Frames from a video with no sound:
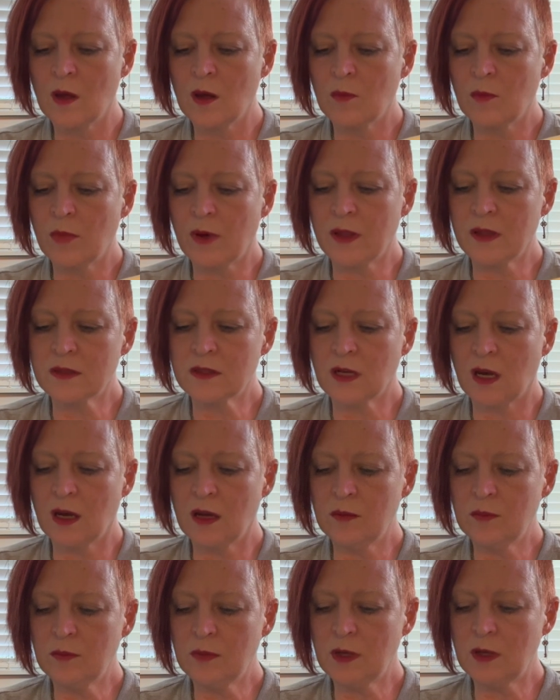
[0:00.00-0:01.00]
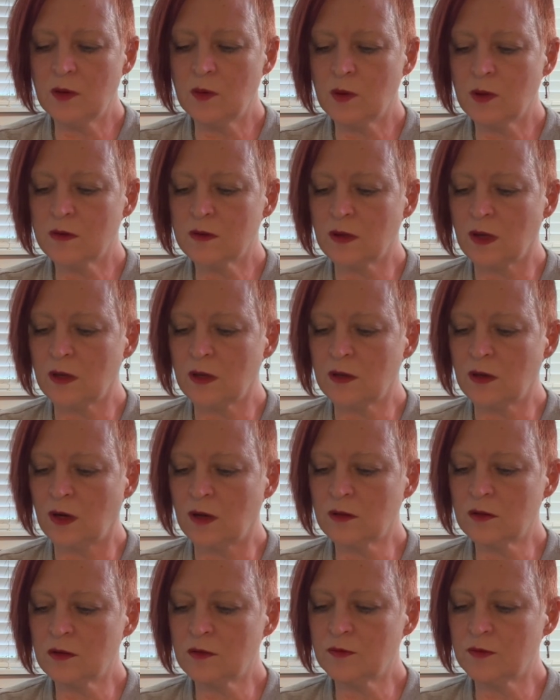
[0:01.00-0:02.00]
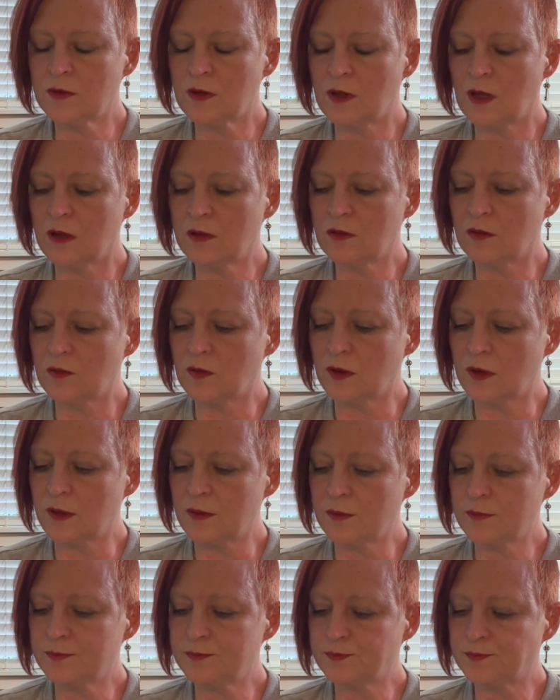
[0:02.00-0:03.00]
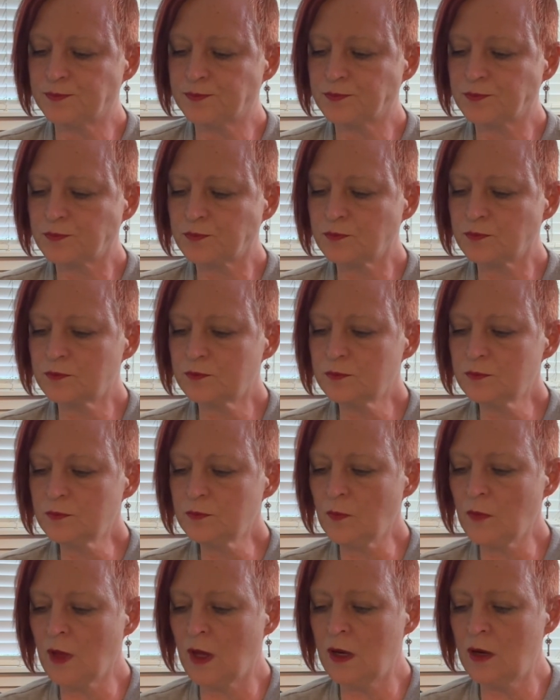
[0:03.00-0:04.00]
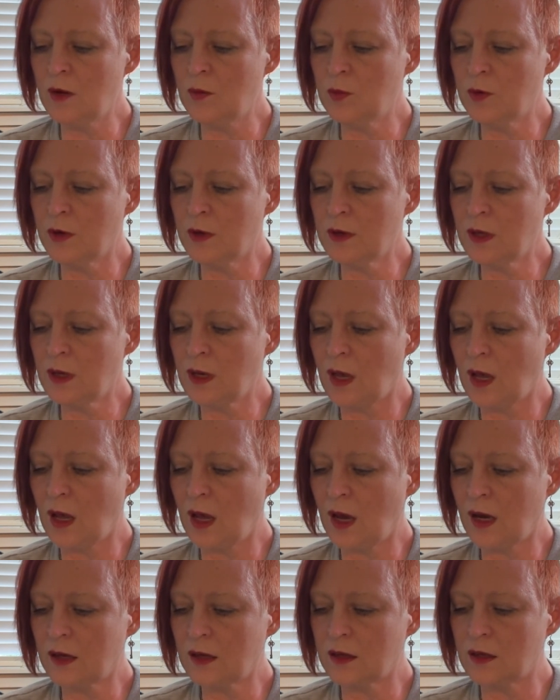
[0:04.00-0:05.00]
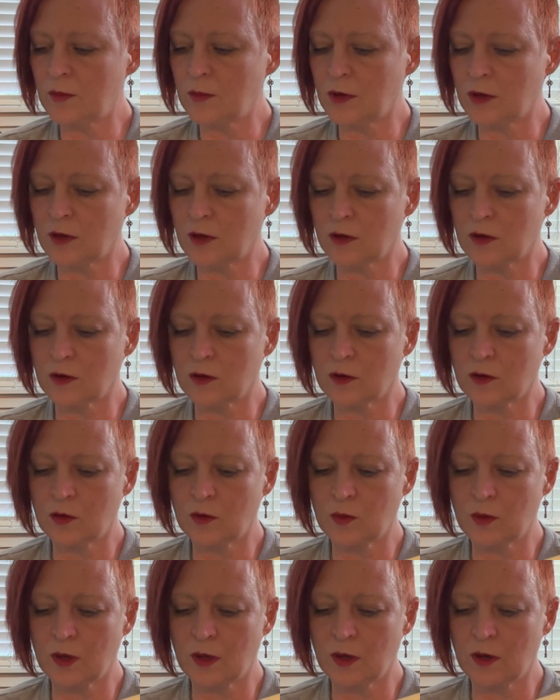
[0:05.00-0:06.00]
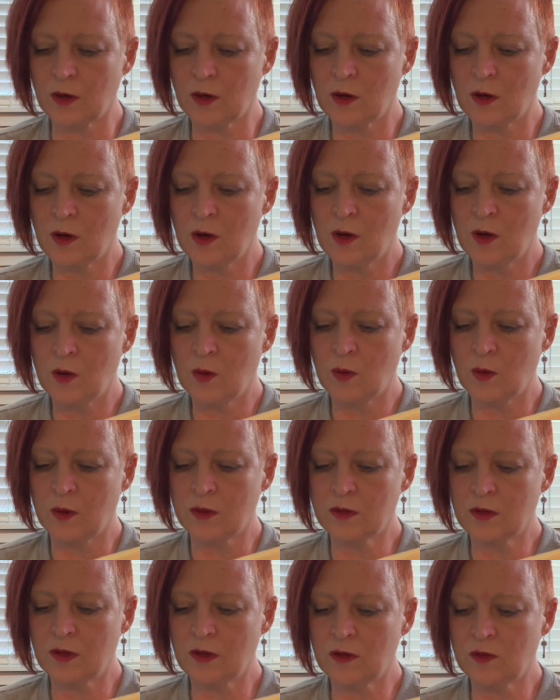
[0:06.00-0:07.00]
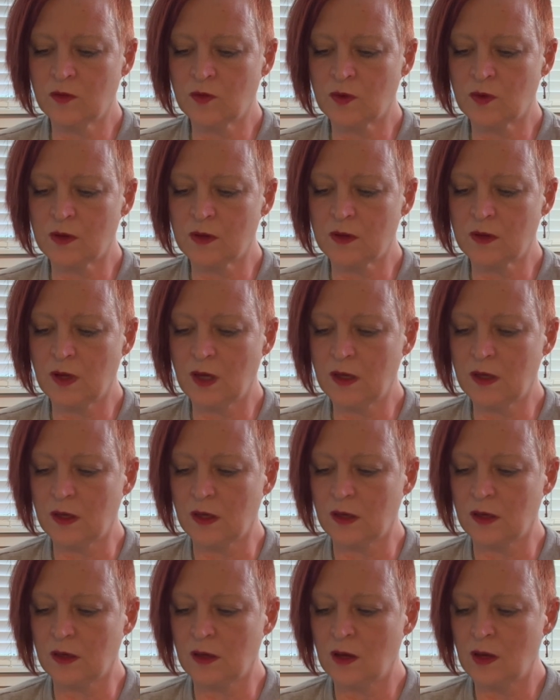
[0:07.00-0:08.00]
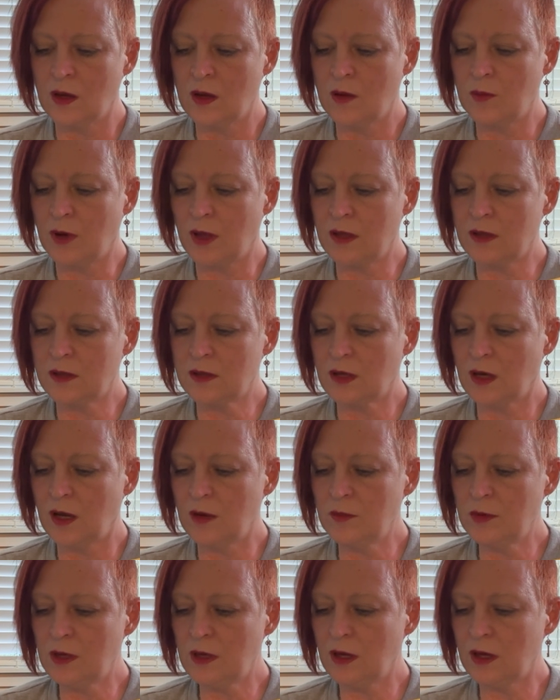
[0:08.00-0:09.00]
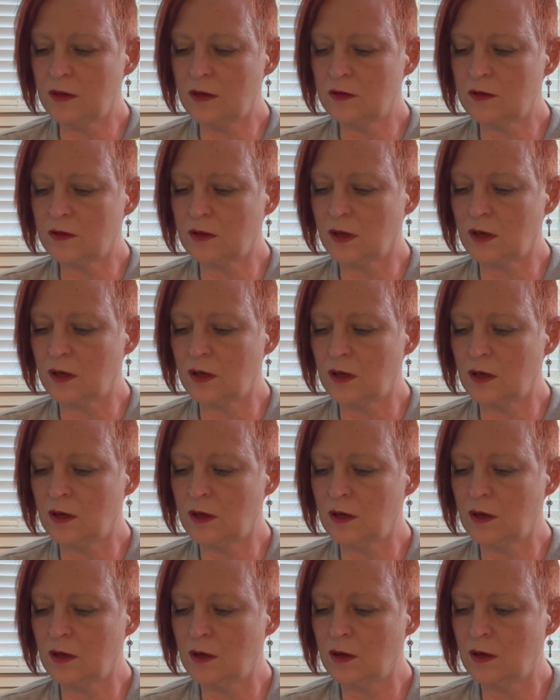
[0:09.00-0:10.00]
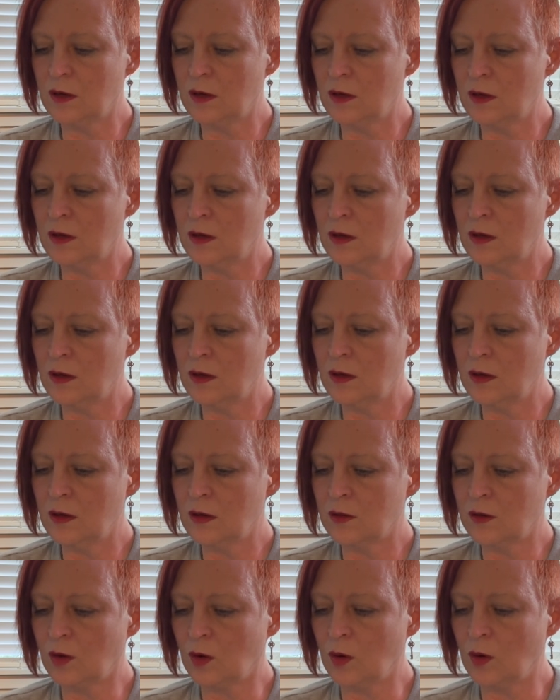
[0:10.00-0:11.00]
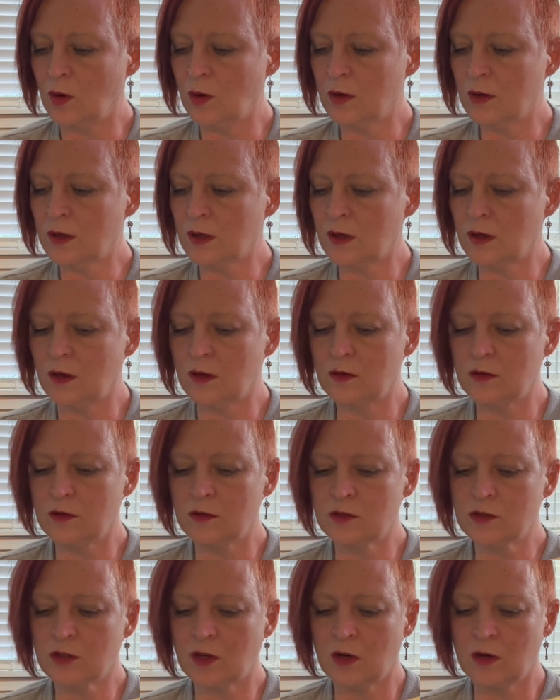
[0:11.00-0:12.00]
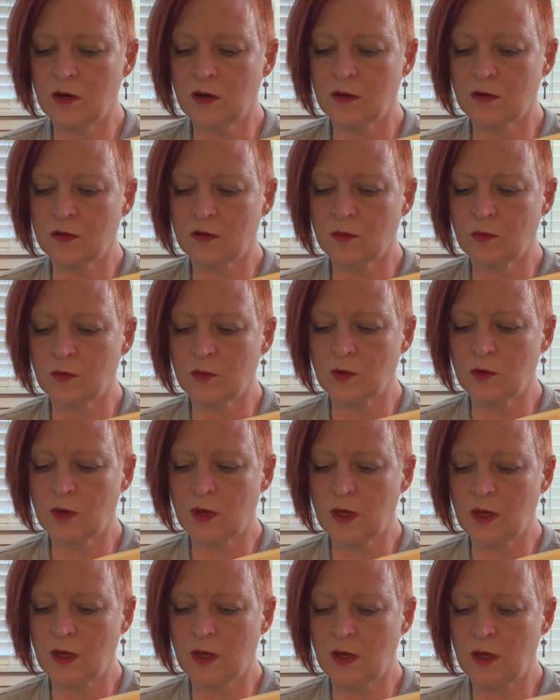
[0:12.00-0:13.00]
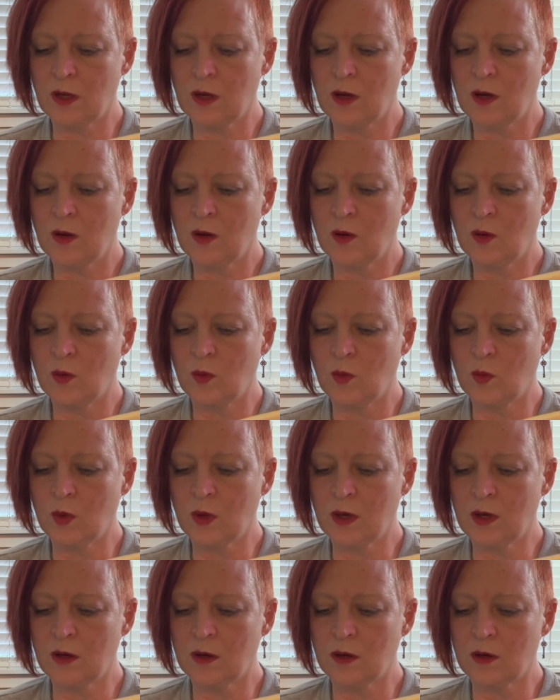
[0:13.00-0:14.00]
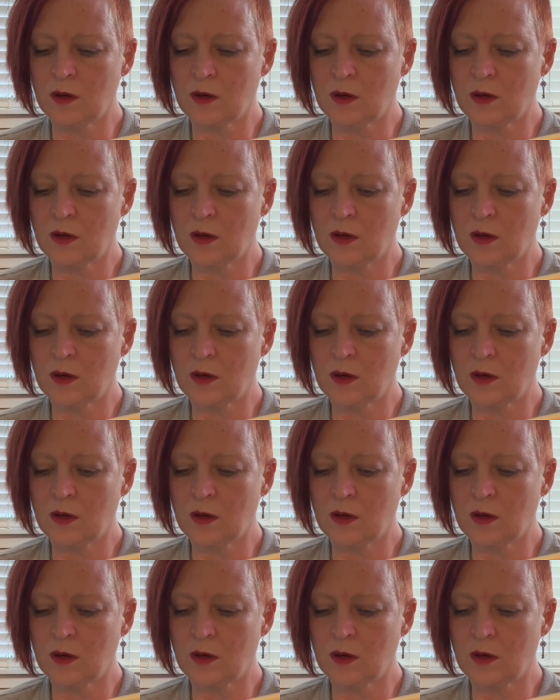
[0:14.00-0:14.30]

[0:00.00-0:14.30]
By the time he was a doctor of philosophy and a brilliant academic career was his for the taking, by the time he had studied the organ under Charles Marie Widder